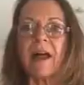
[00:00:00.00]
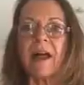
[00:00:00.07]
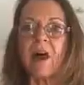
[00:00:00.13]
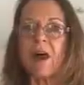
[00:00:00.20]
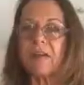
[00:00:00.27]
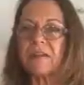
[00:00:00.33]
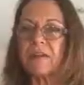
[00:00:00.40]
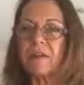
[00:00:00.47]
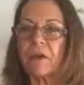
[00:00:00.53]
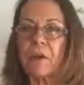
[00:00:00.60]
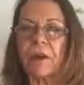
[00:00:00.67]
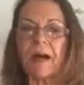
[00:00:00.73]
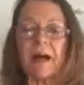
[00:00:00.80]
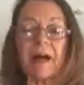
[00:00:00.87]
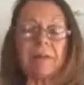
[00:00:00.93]
also
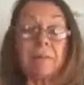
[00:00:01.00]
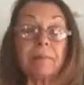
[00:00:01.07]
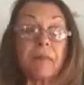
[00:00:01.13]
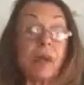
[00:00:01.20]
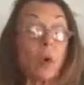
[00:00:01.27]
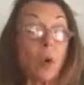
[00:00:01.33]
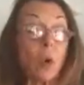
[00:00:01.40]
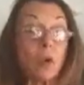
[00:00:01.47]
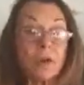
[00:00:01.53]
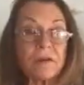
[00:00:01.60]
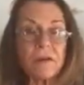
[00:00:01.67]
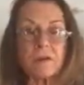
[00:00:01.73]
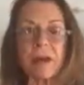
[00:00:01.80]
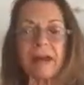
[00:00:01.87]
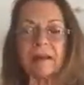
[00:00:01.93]

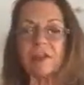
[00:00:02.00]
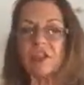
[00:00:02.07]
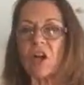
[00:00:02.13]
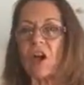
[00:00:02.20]
horseradish.